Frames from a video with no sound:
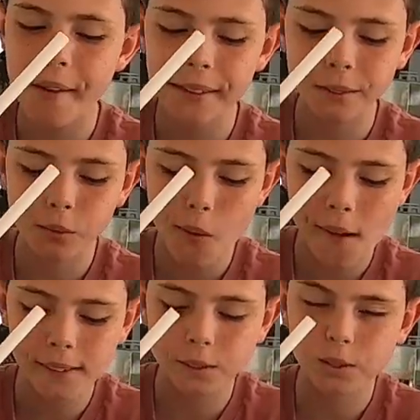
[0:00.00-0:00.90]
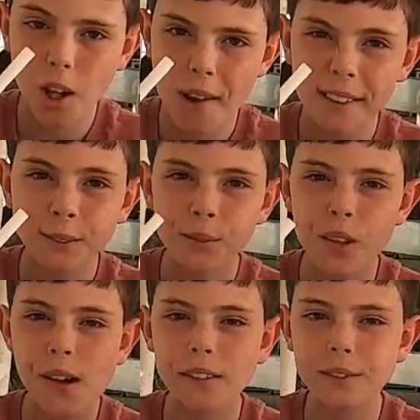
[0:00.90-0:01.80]
amazing bread.
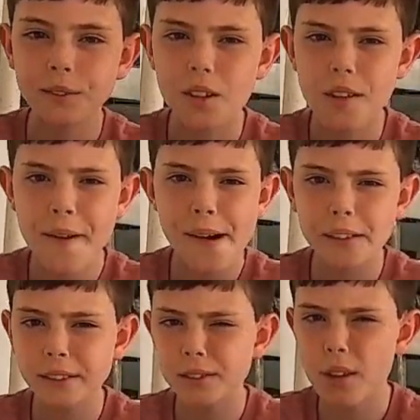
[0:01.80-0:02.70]
Oh my gosh.